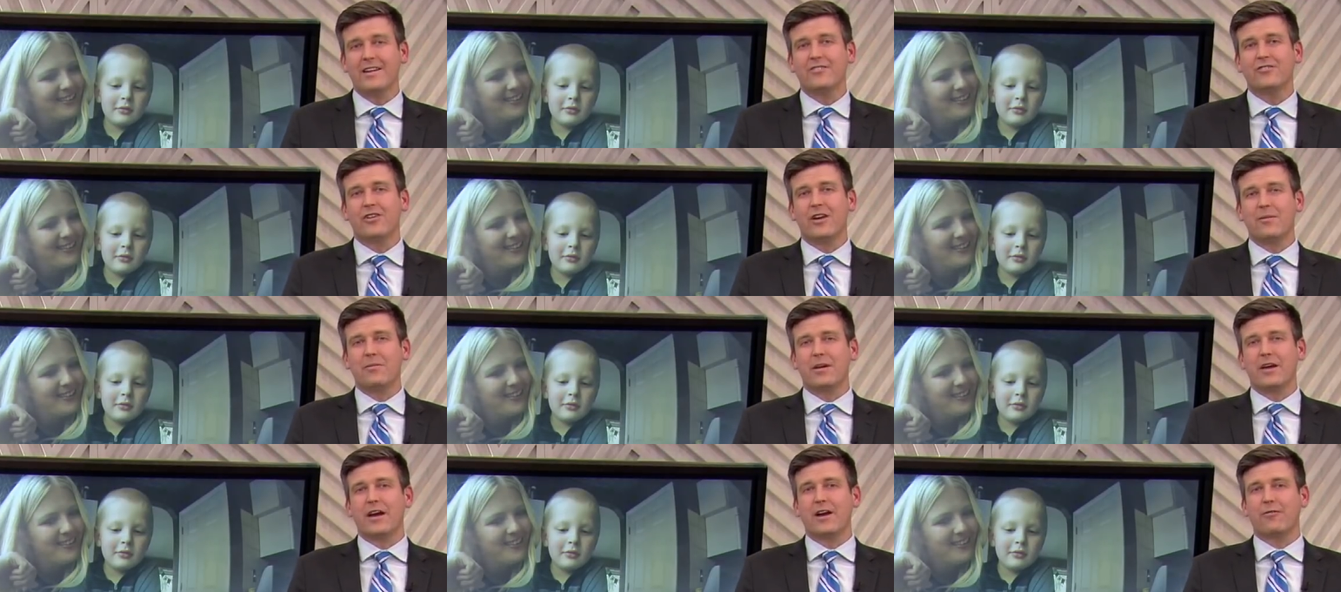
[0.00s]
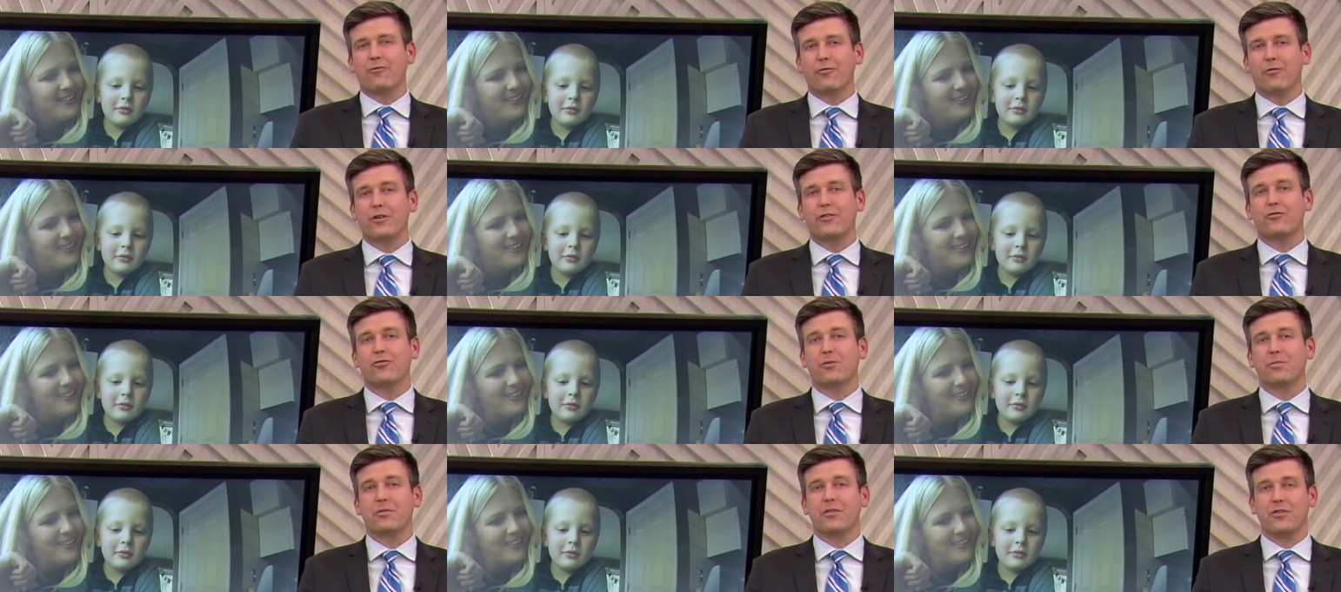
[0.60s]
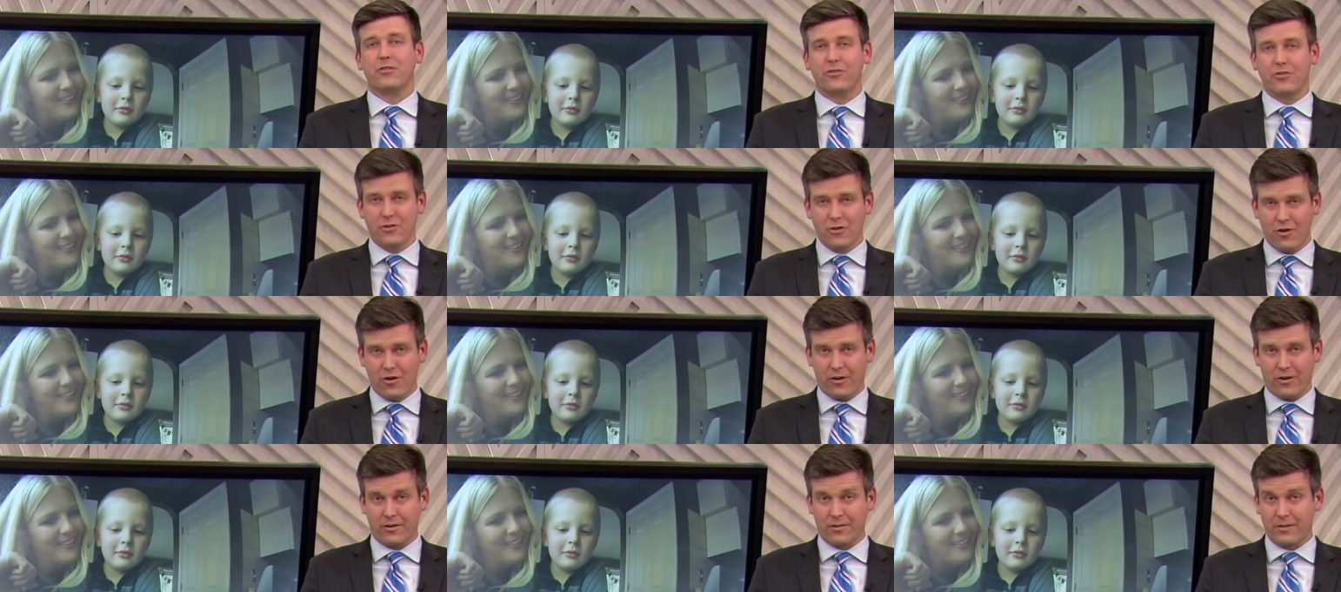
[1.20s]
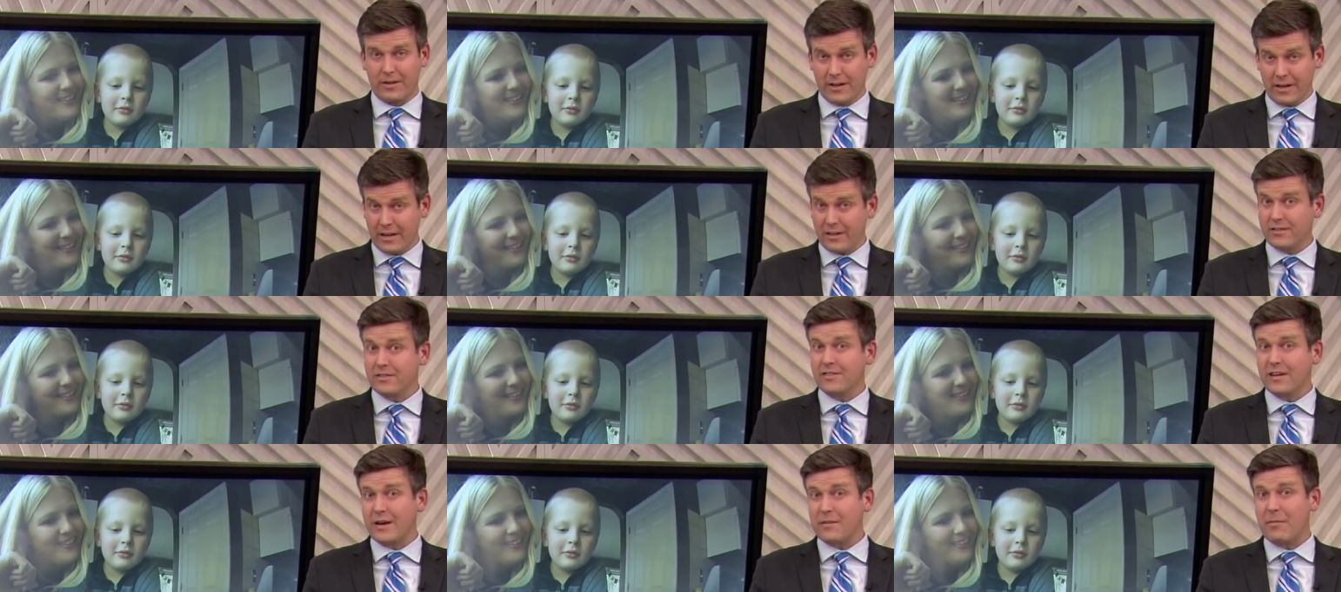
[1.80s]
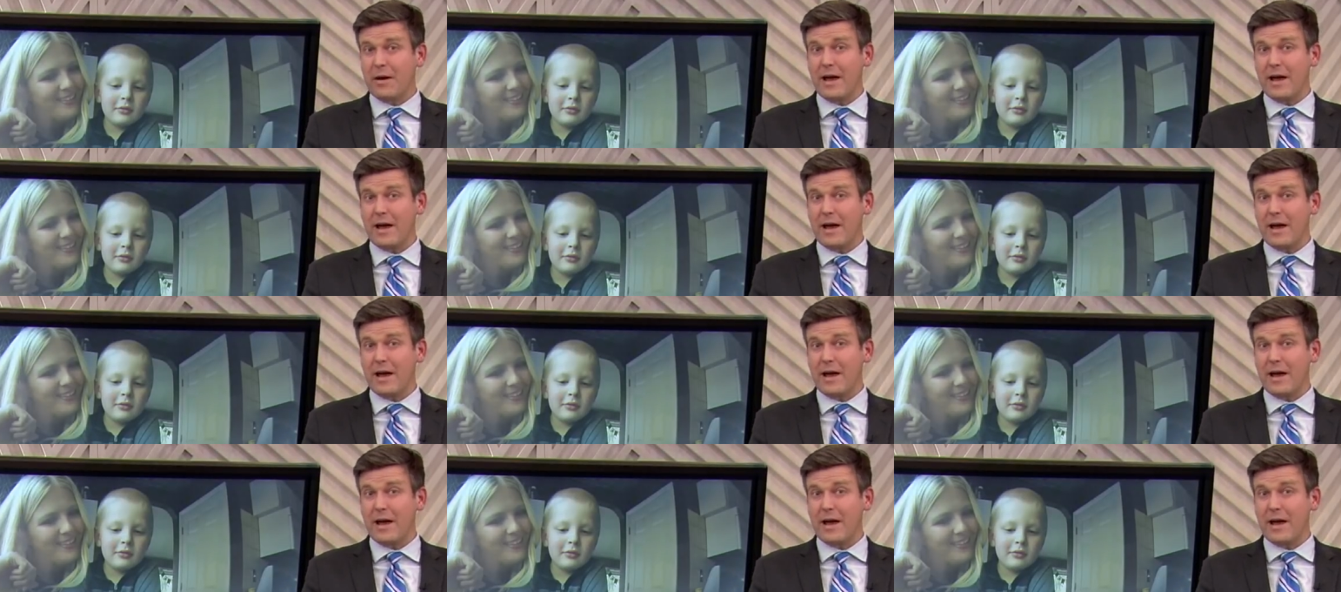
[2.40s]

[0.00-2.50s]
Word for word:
Speaker 1: and Jamie got a free trip to New York. The kids stayed